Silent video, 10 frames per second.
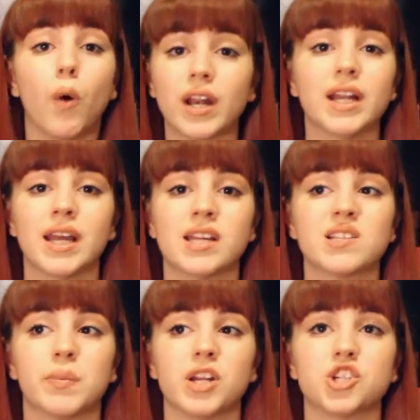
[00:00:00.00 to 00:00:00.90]
what it
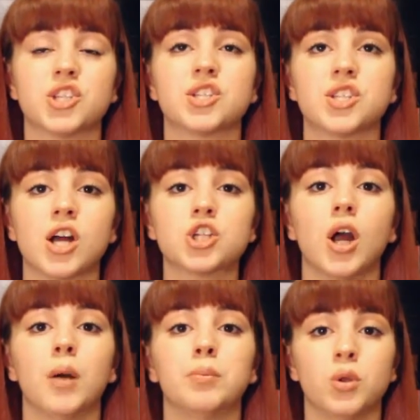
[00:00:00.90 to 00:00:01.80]
is, but it's just such
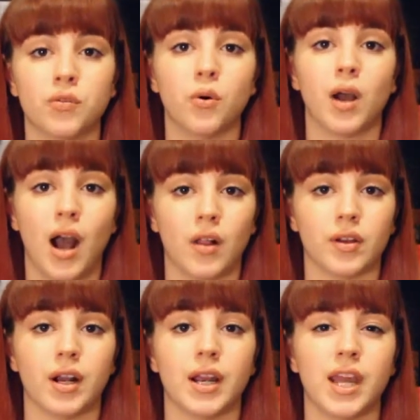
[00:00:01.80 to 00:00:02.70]
a beautiful color.